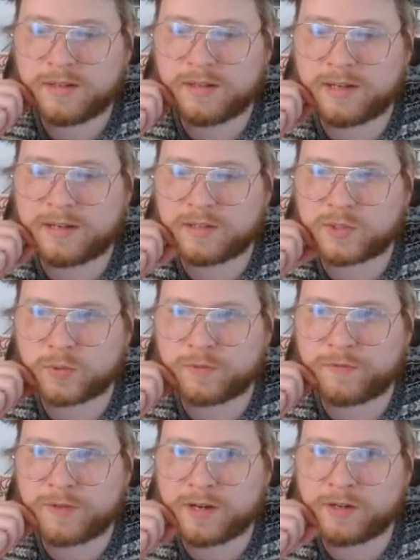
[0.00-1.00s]
And then I can sort
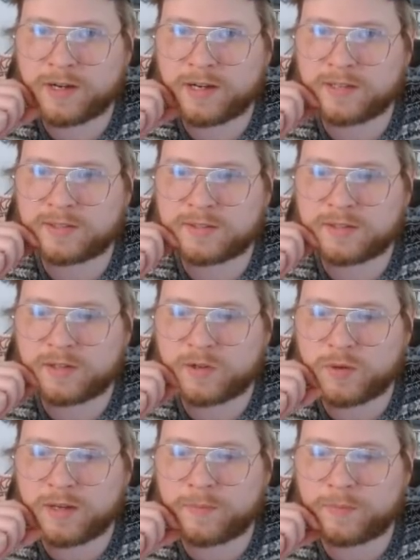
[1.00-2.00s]
of Fire Ice,
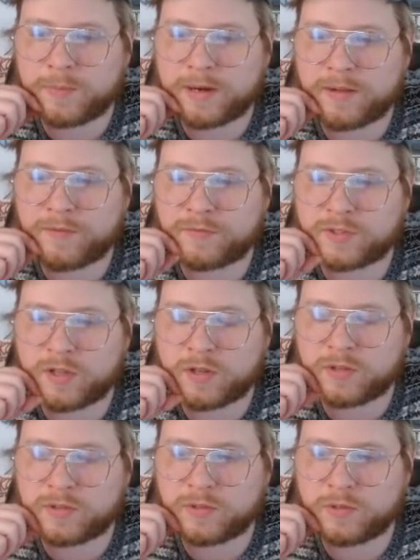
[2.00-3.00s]
equip. They might have
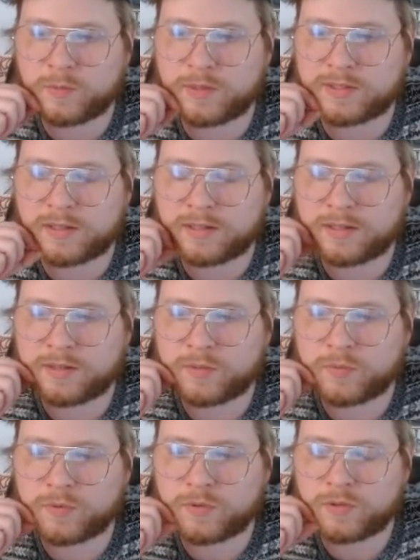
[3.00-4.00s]
Solitude, but it's not the end of the
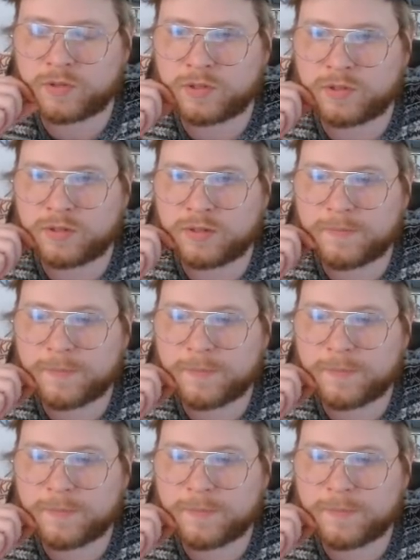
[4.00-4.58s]
world.